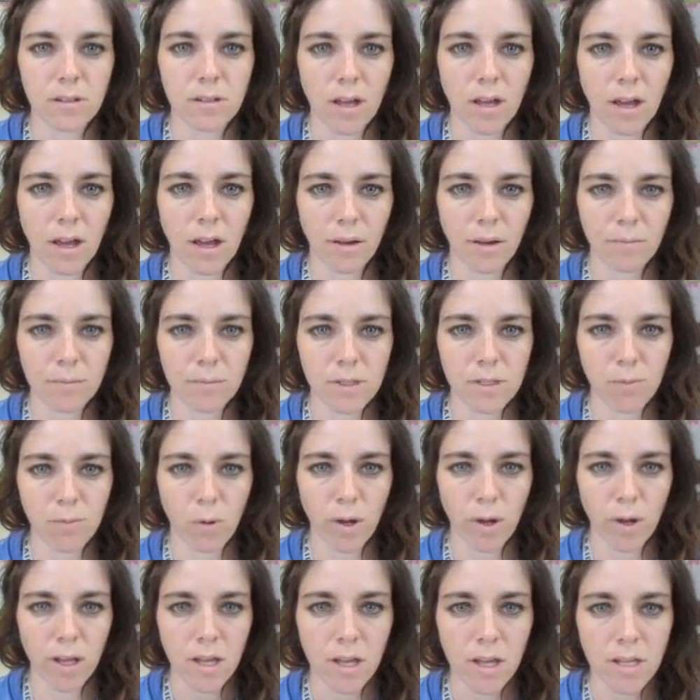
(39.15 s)
Um, du
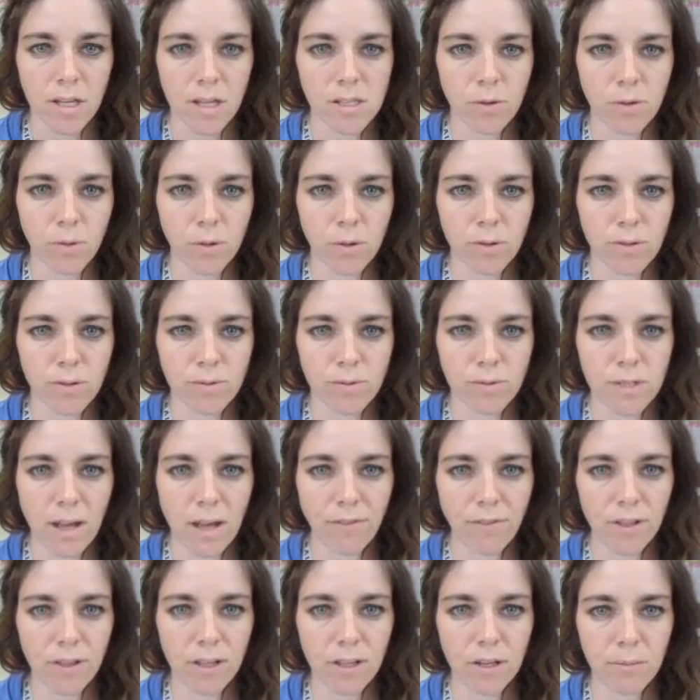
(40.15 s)
Bois. So we're
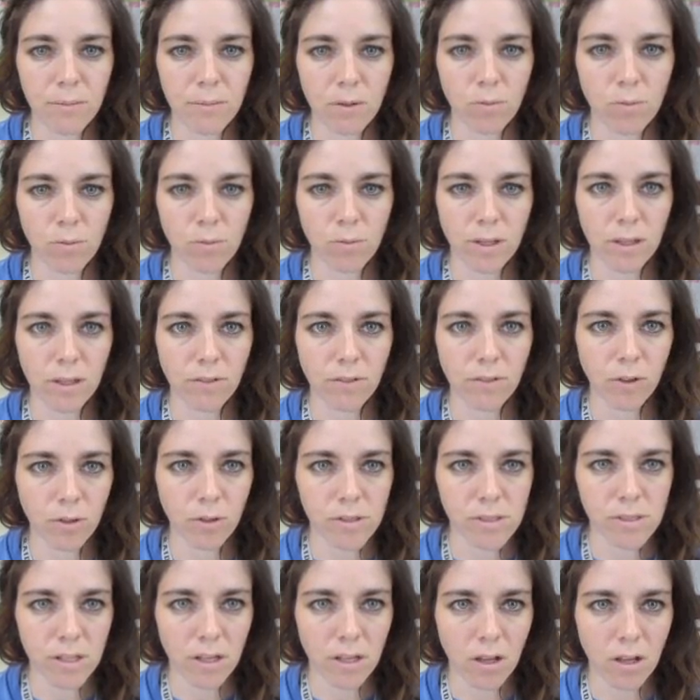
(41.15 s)
definitely going to be really
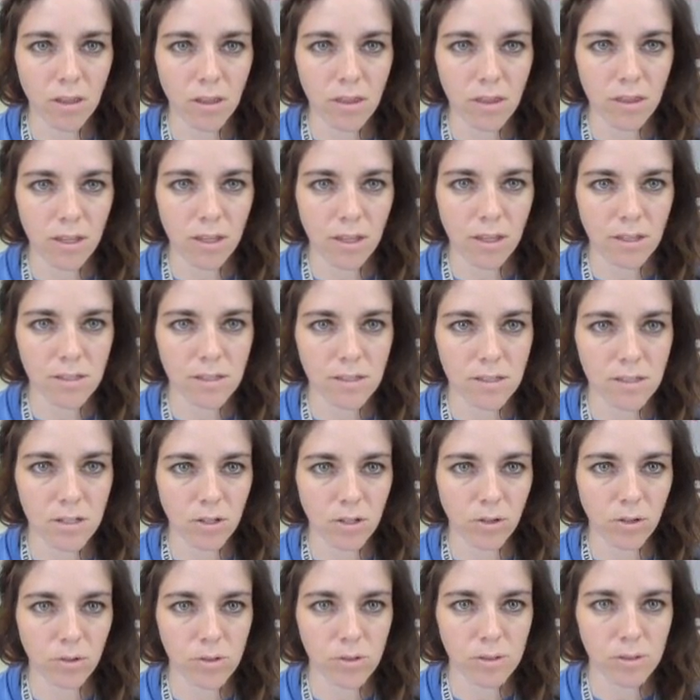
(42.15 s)
focusing on these
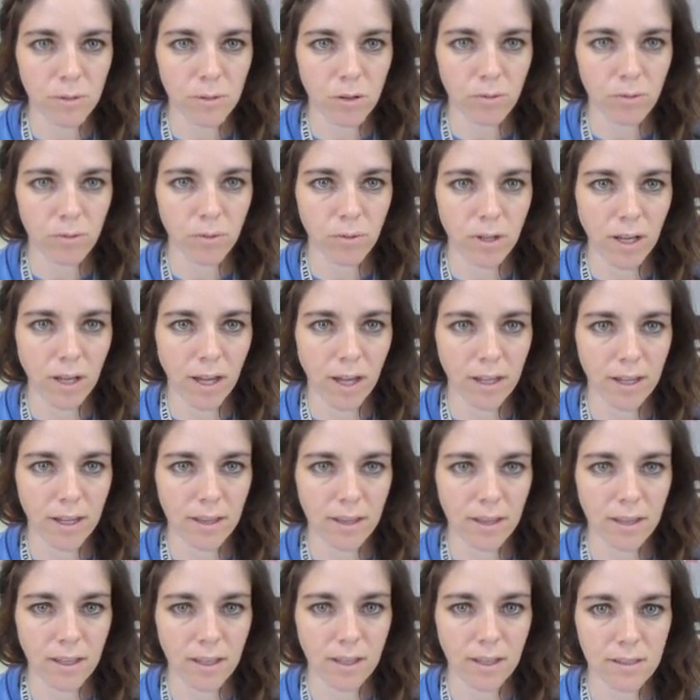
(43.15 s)
two. So I'm going to
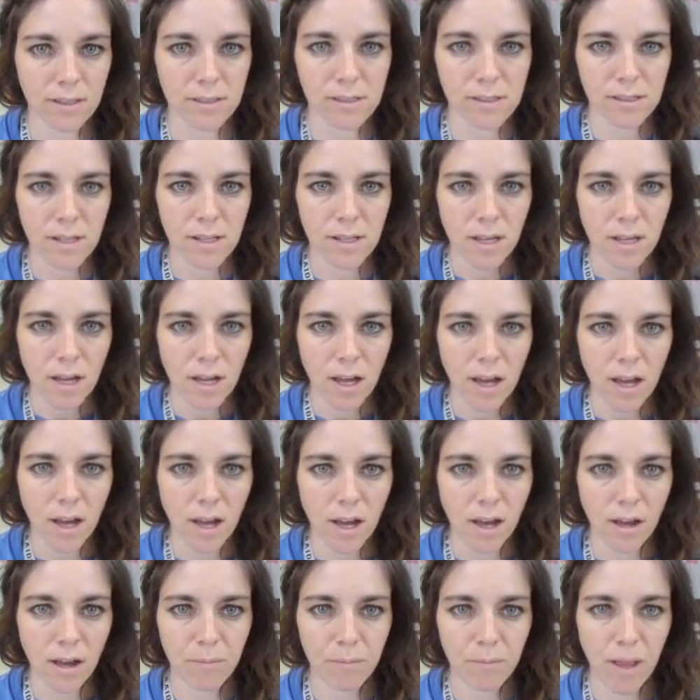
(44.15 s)
re-highlight these
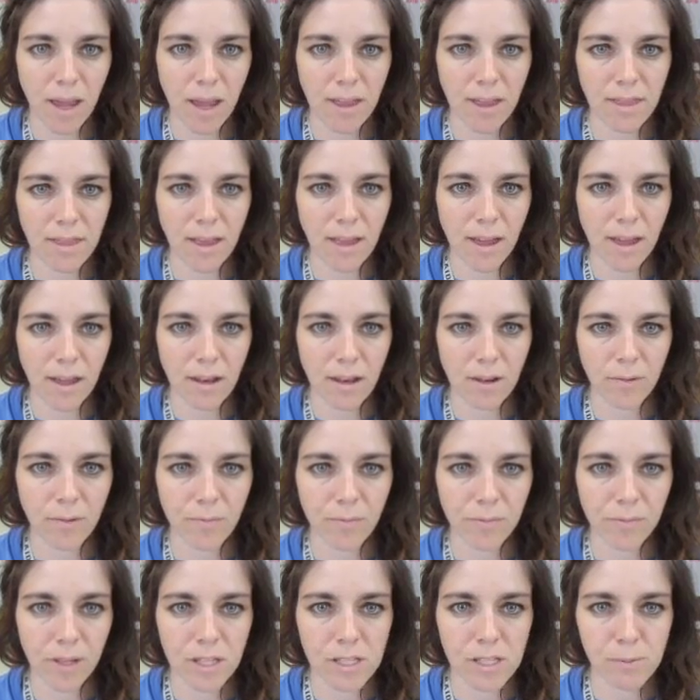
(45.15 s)
um, and then
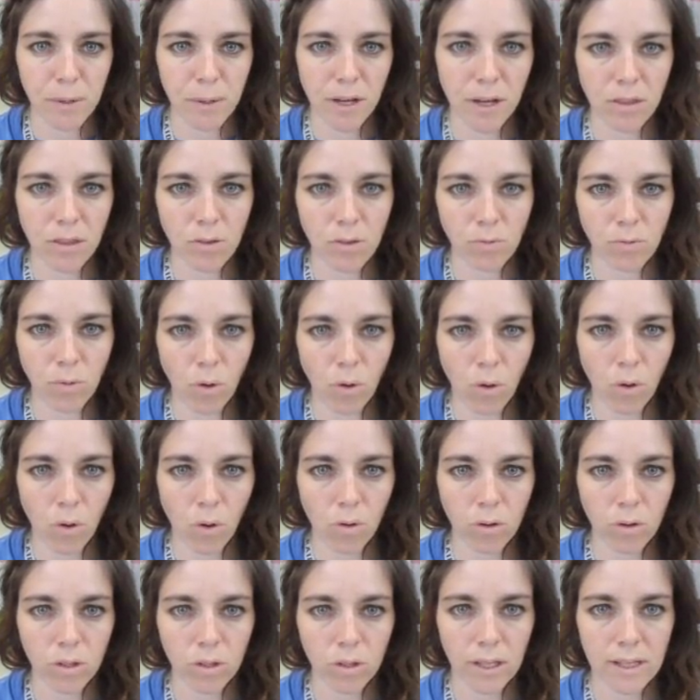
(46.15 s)
explaining the
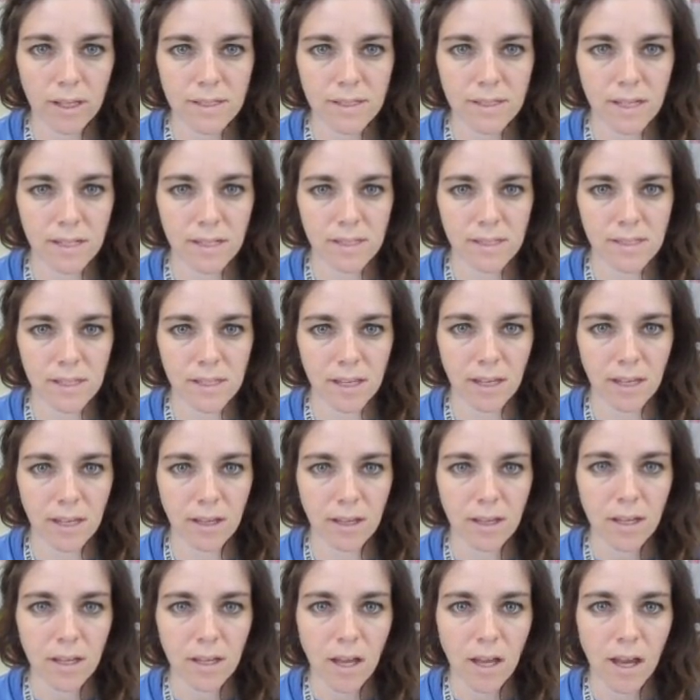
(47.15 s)
role in
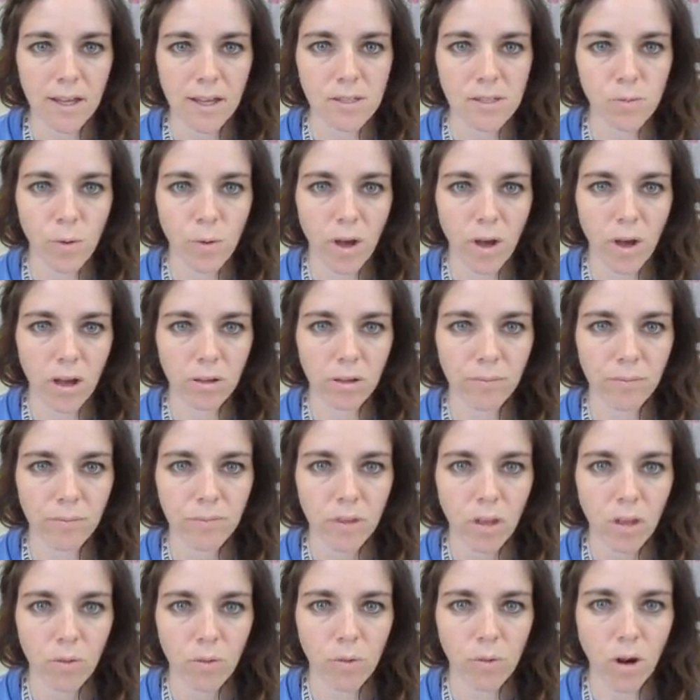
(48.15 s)
Tennessee as well.
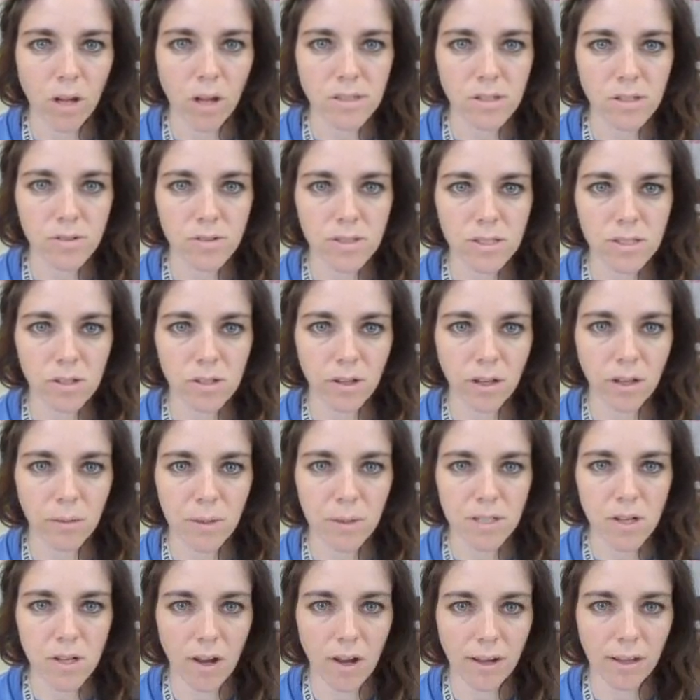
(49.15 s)
We're also still going to
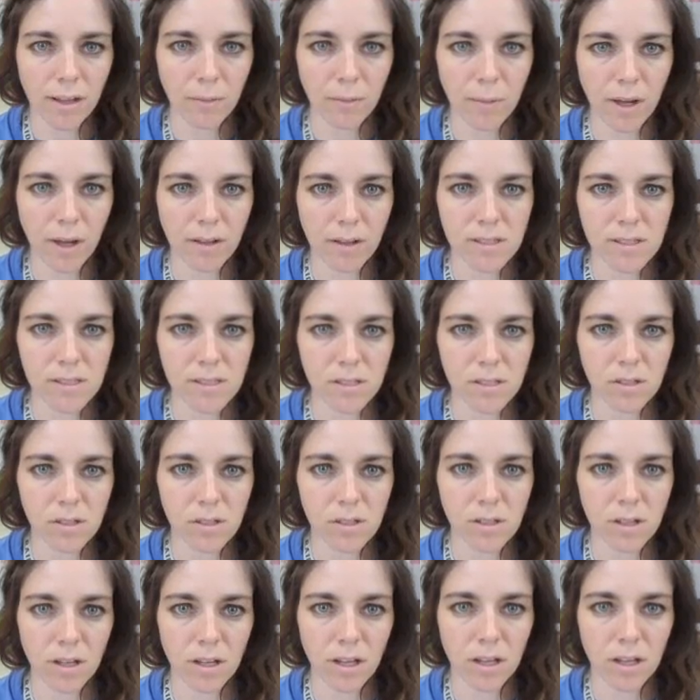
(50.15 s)
be talking about,
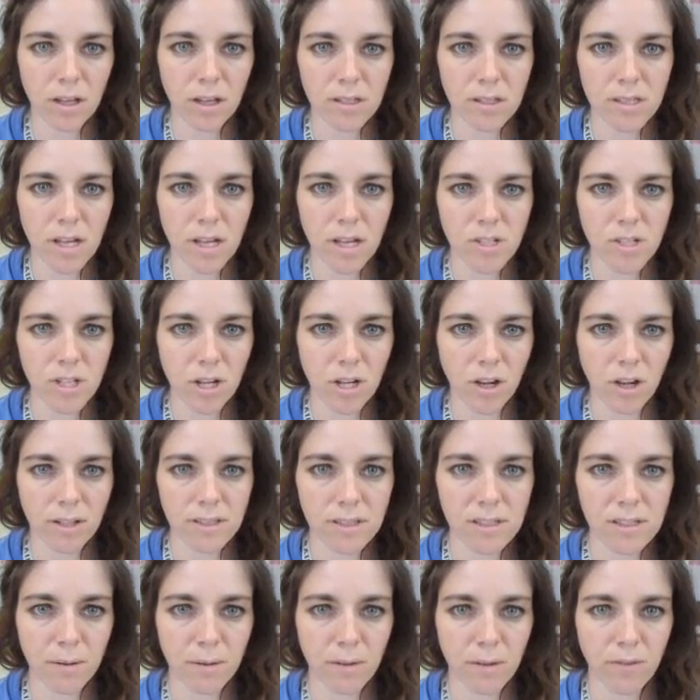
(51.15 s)
still touching
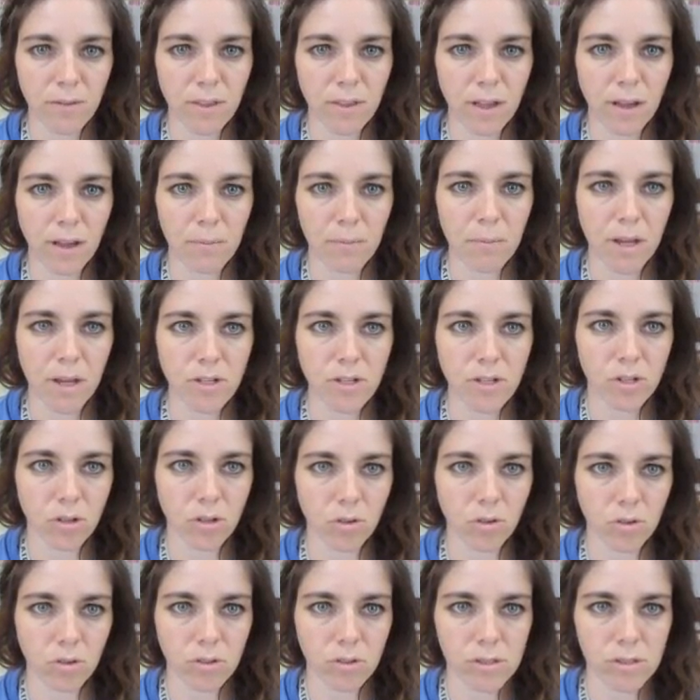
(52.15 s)
on some of the major
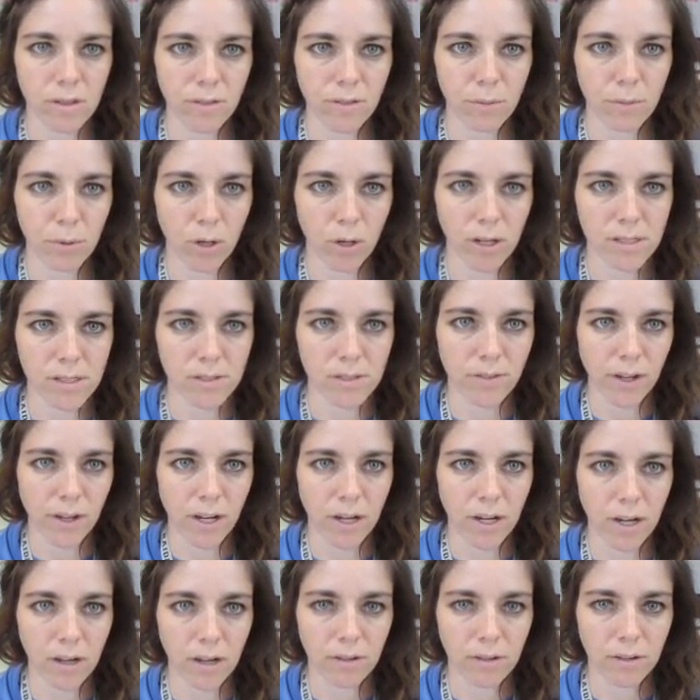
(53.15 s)
goals of the Progressive
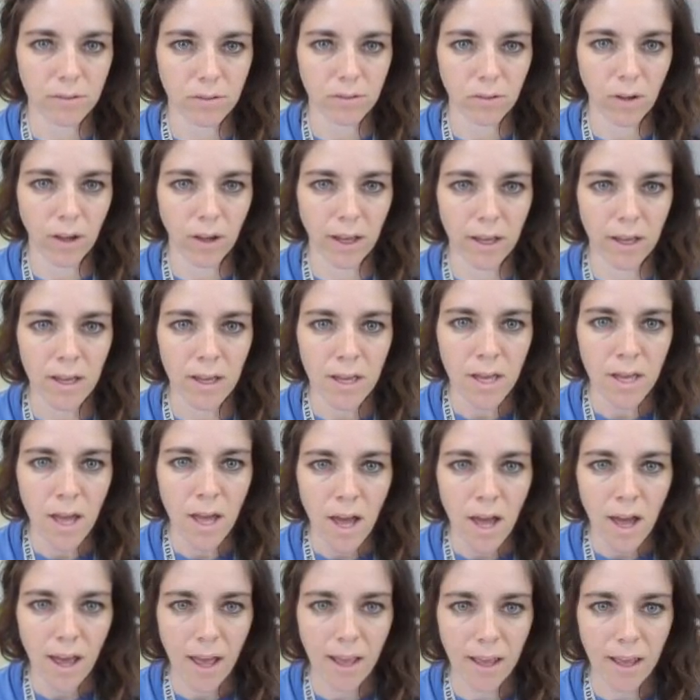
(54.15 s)
Era. Okay,
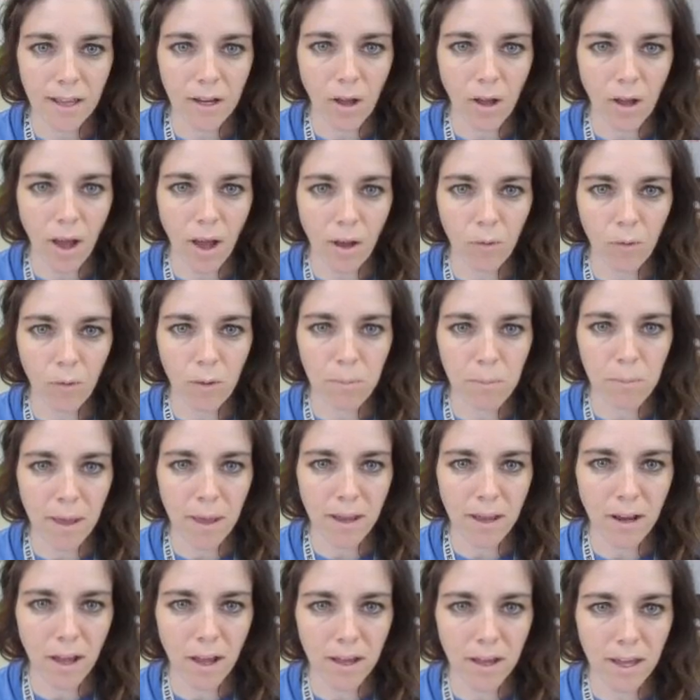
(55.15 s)
and we
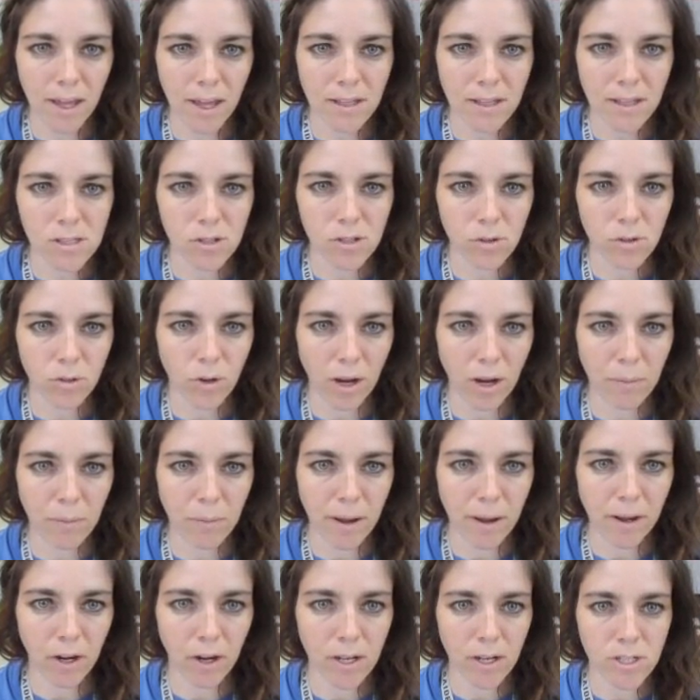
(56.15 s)
may not get to Great
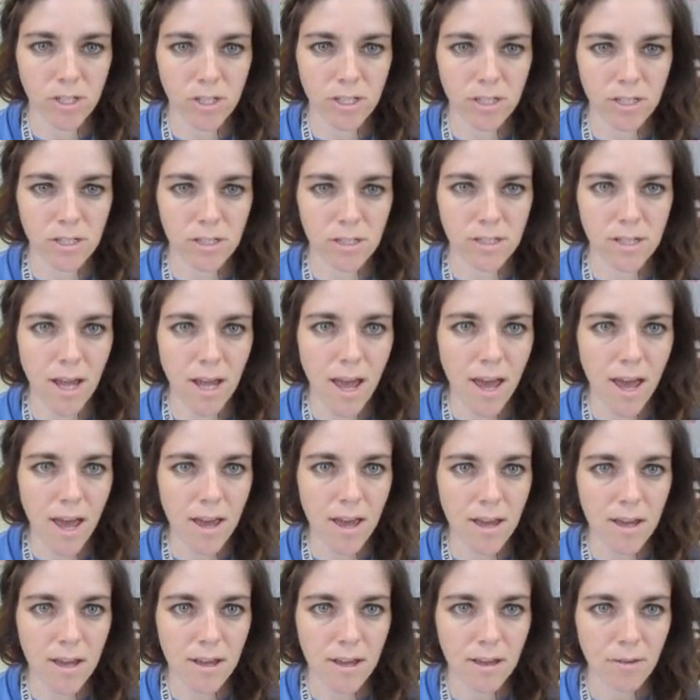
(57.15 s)
Migration
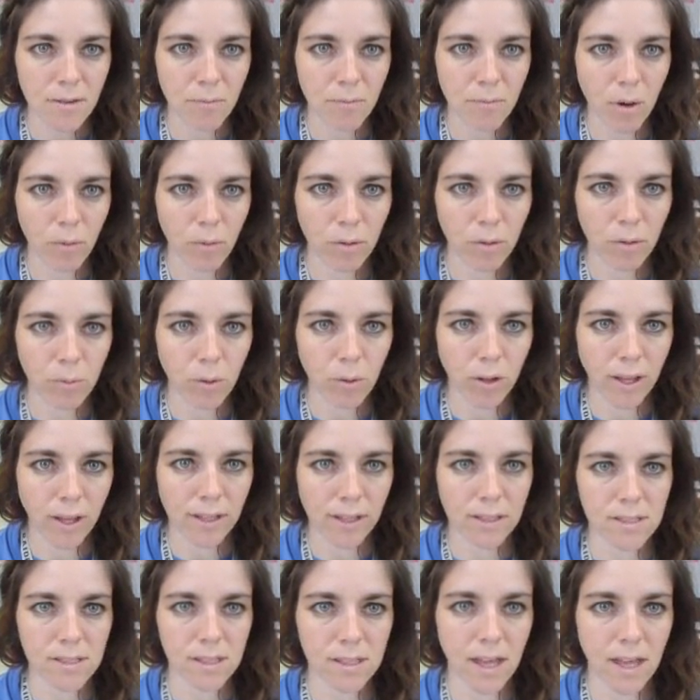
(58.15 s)
today, but we will
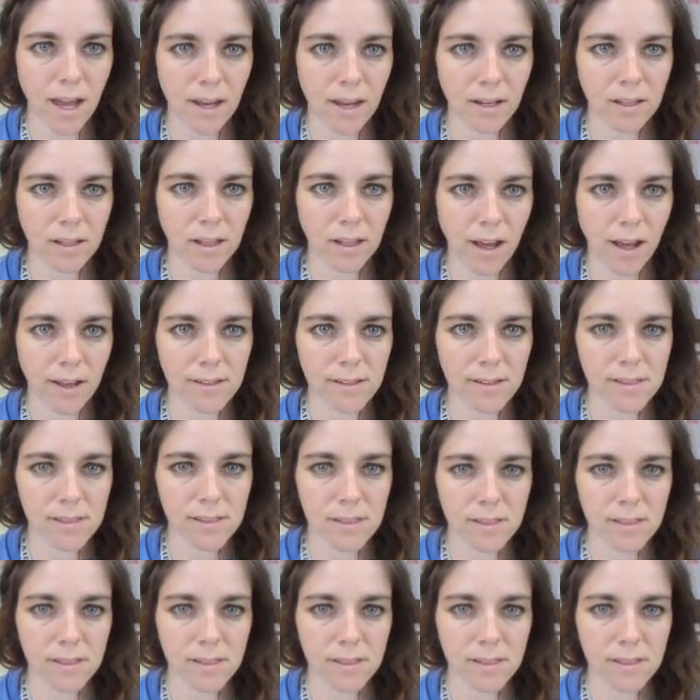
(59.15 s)
get to that in class.